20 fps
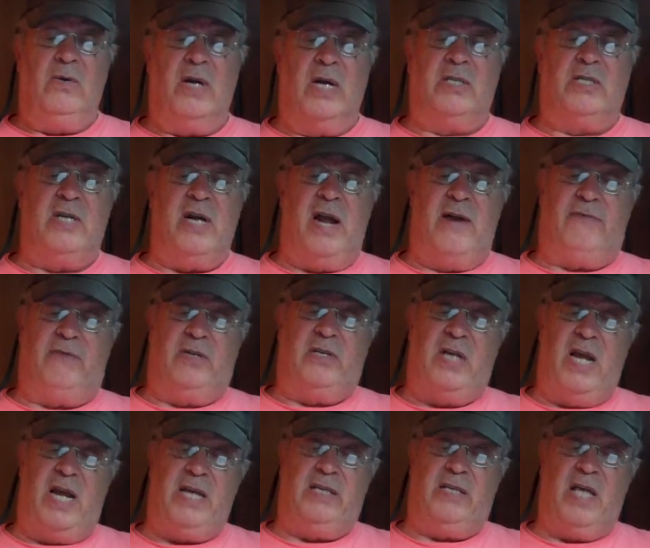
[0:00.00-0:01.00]
who doesn't have to
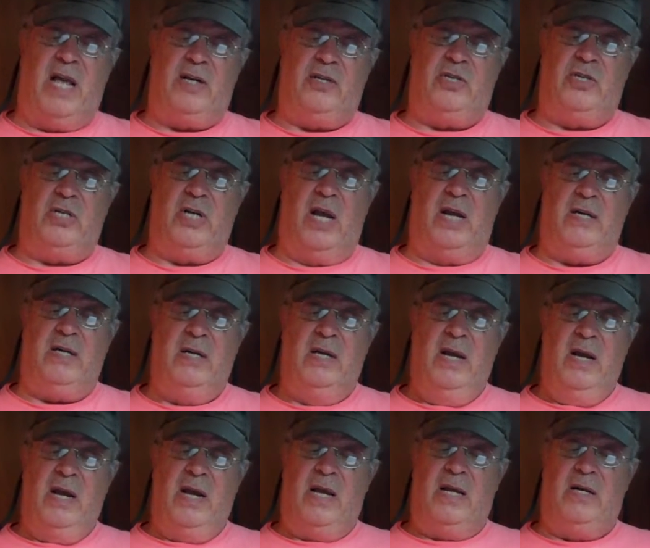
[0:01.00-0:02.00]
take that shit.
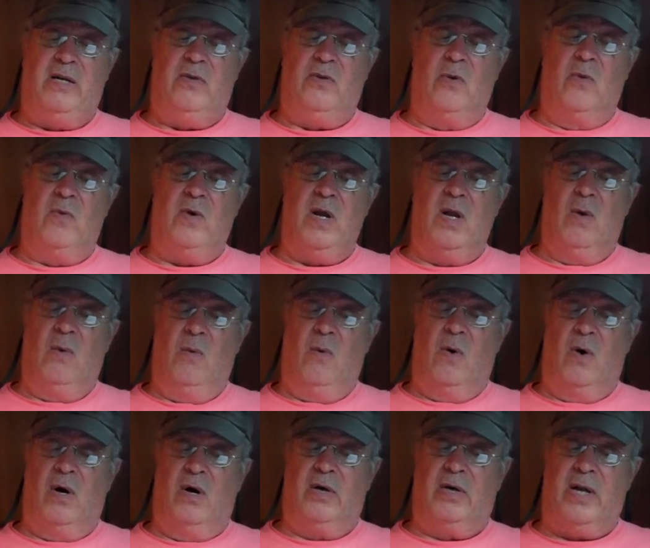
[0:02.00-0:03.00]
And in the real
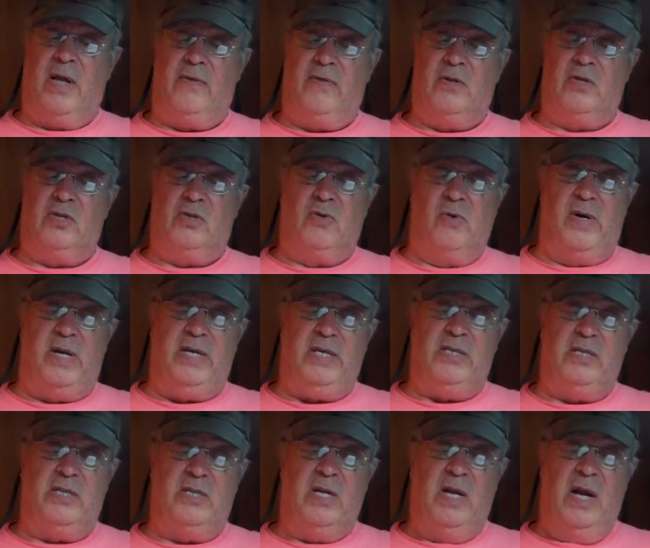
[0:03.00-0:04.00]
world, on the
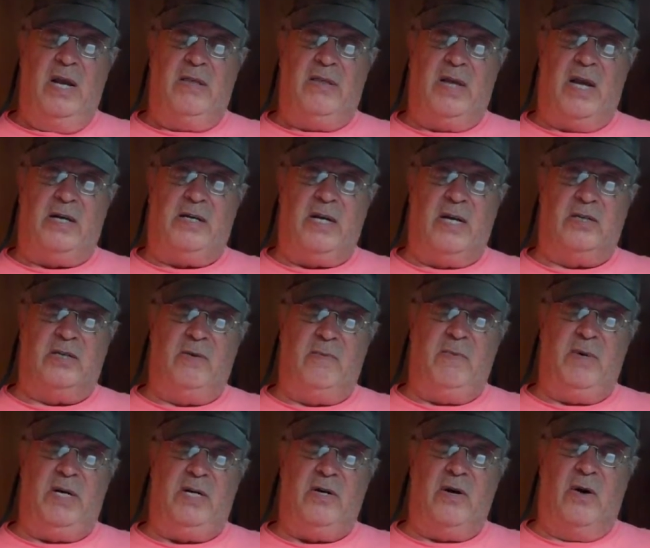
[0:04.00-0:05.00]
streets, that
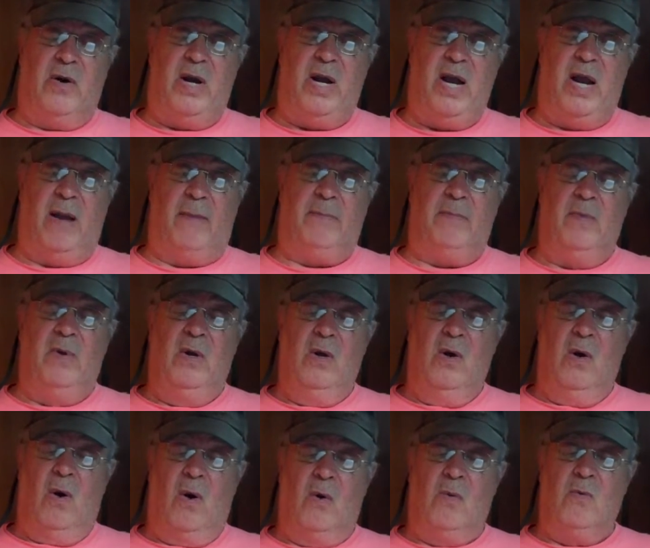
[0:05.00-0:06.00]
doesn't mean you're hip
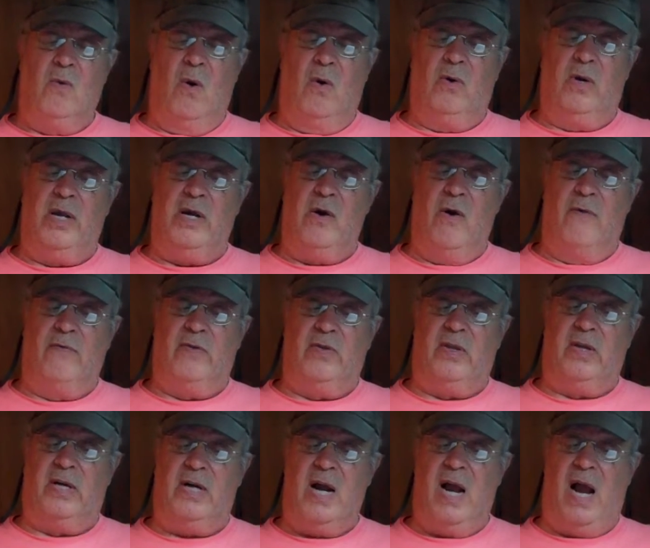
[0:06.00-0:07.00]
or rolling over
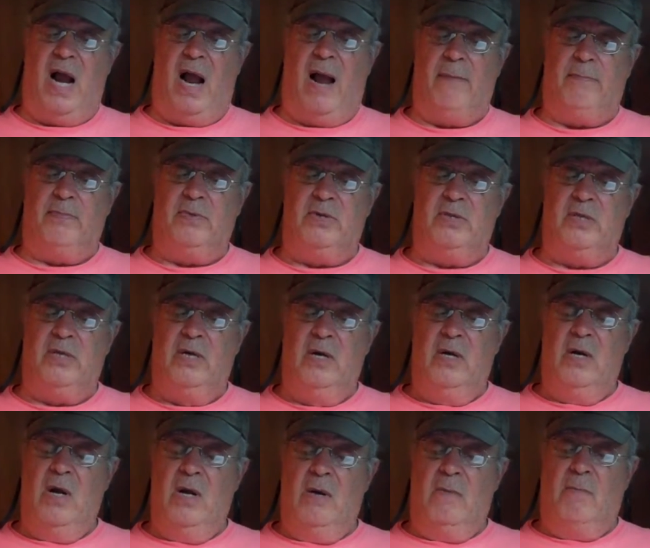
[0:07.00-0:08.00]
the cops.
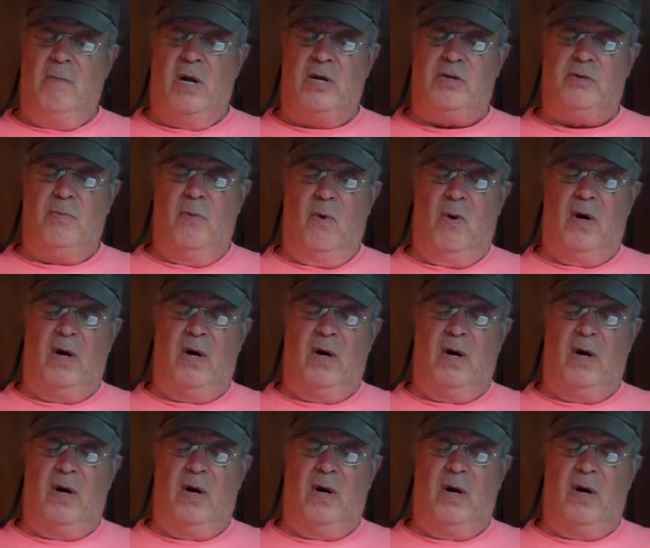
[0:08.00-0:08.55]
Much